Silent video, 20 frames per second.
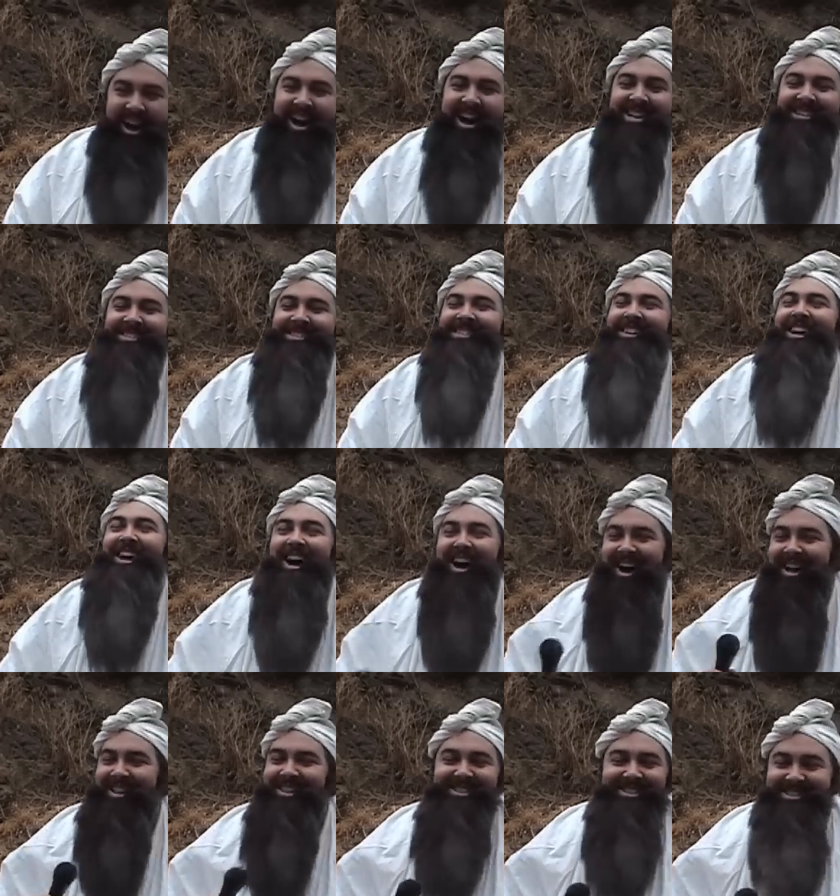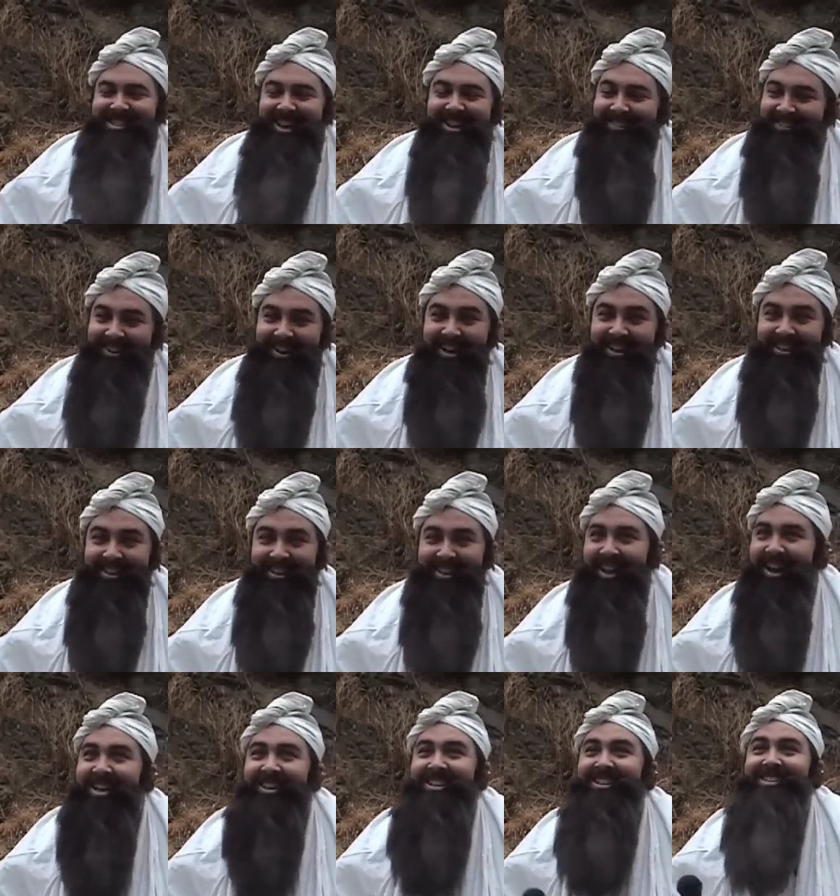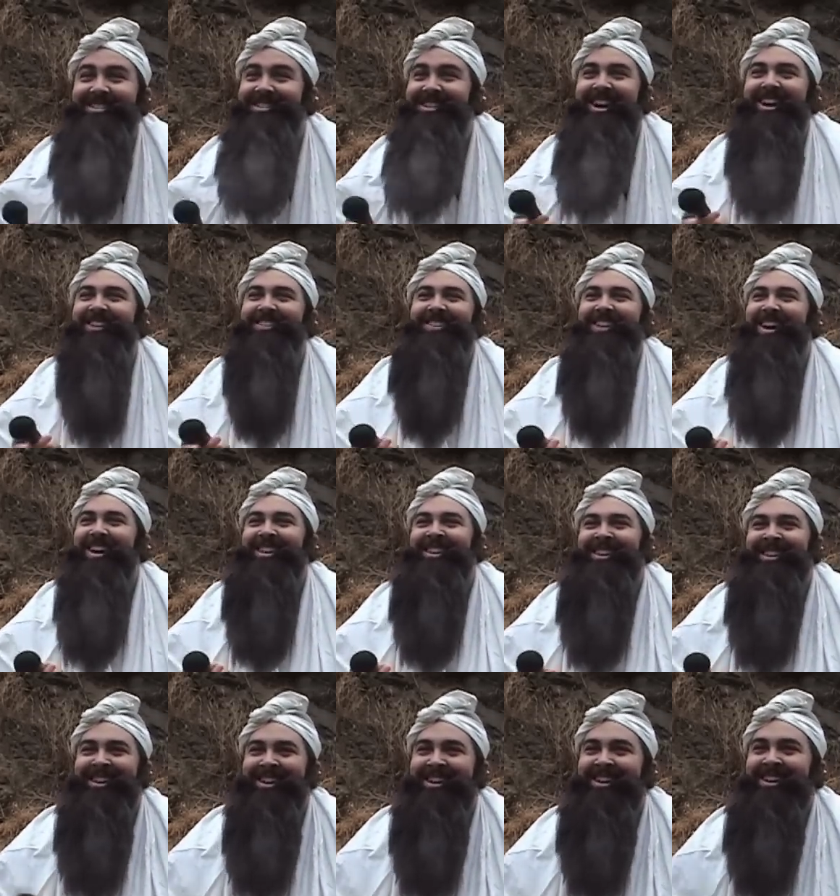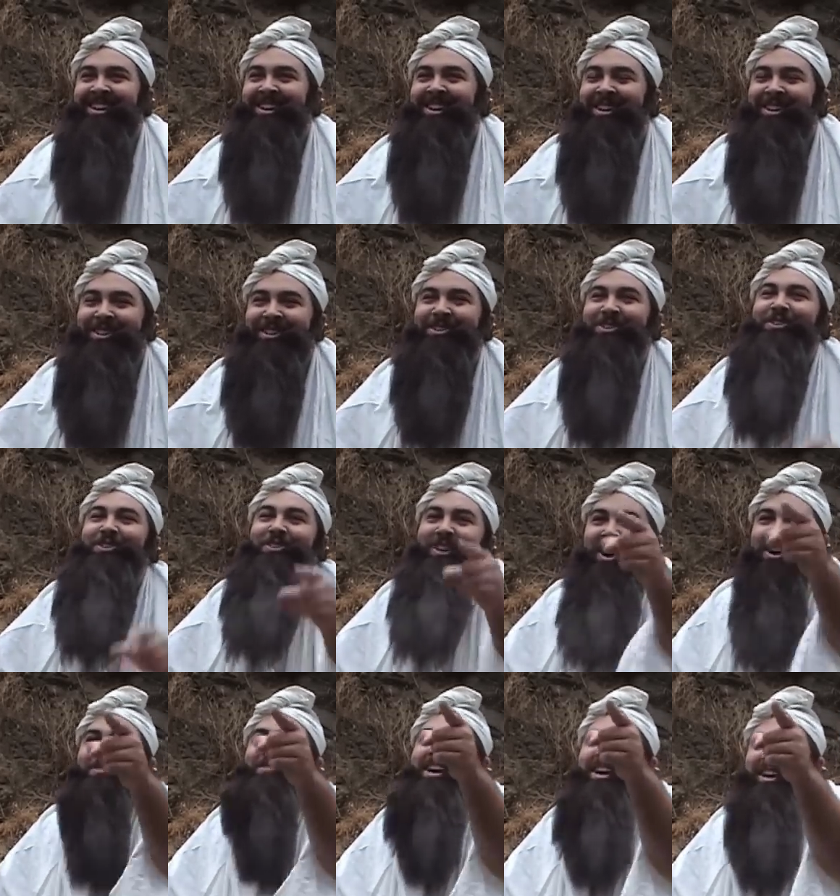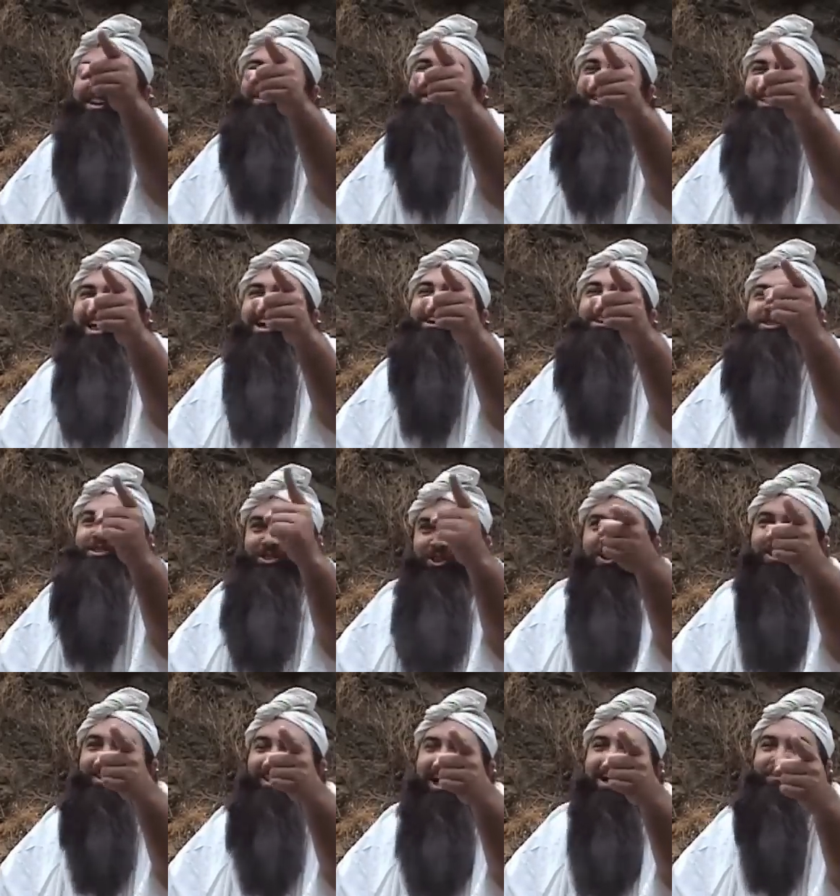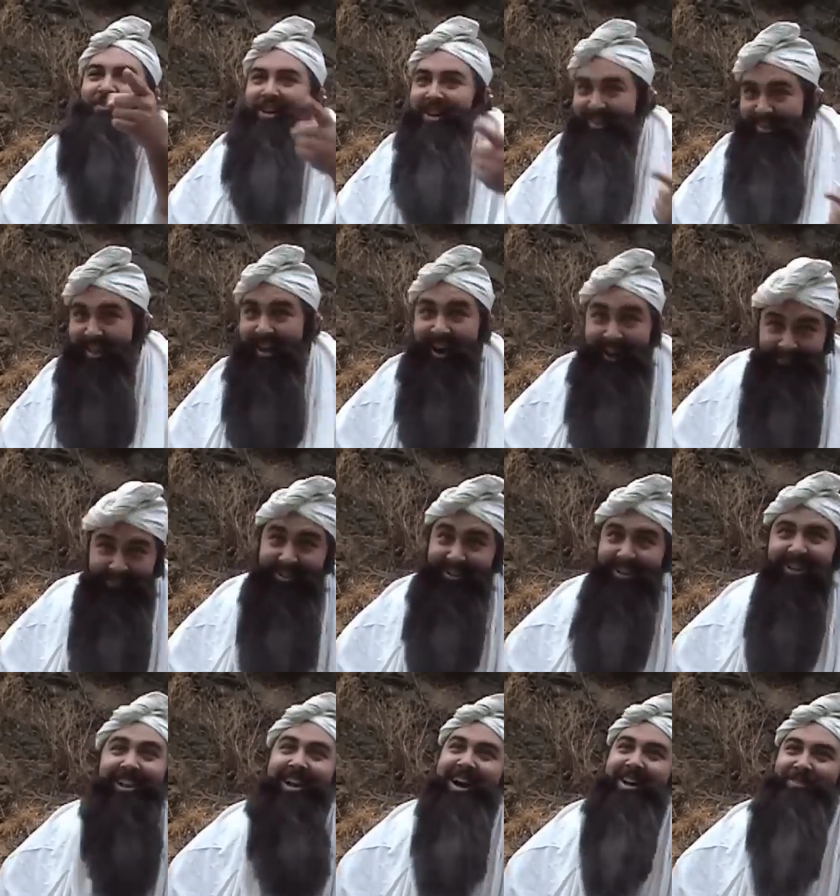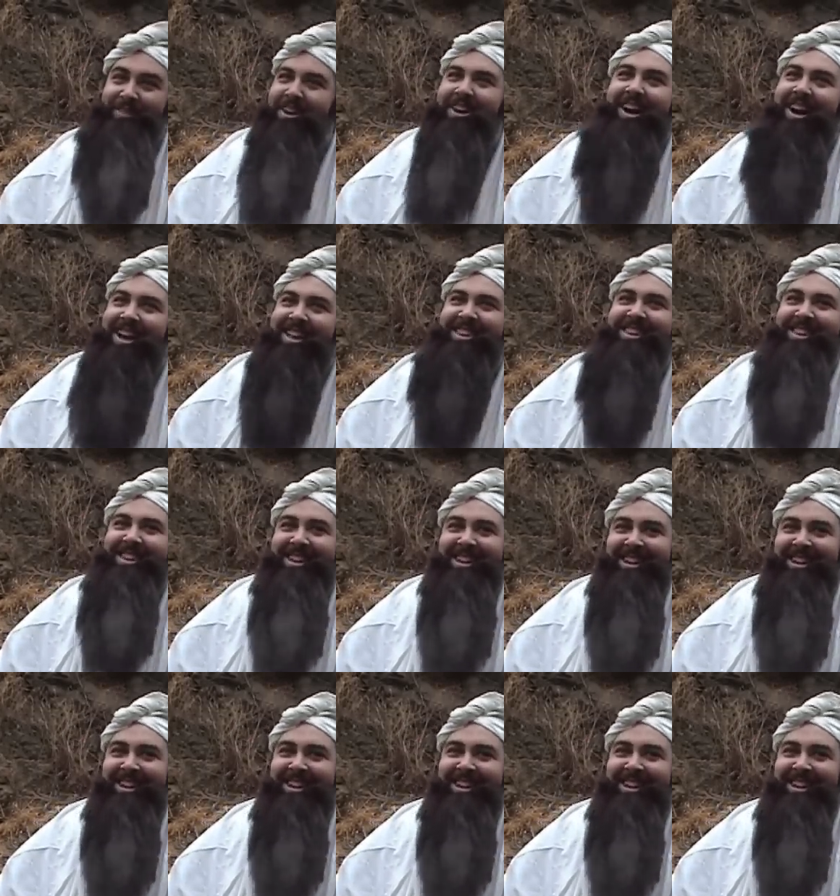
I, I didn't say it right. I didn't say it right. You are making me laugh because you're laughing and then I'm going to laugh, all right?